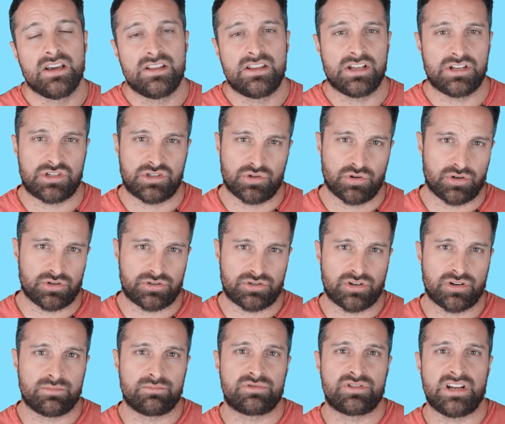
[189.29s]
that short
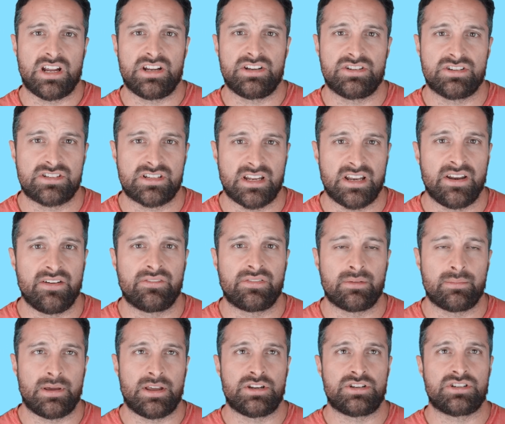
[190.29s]
term changes in
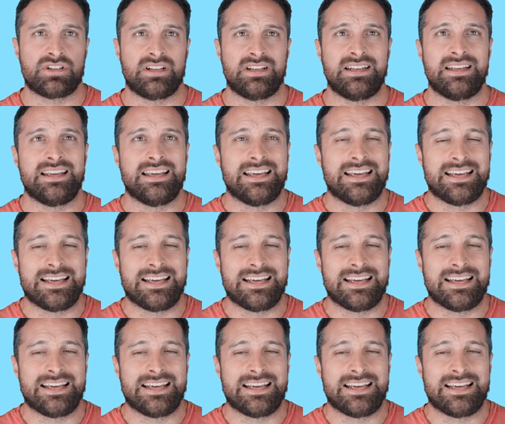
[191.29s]
inflammation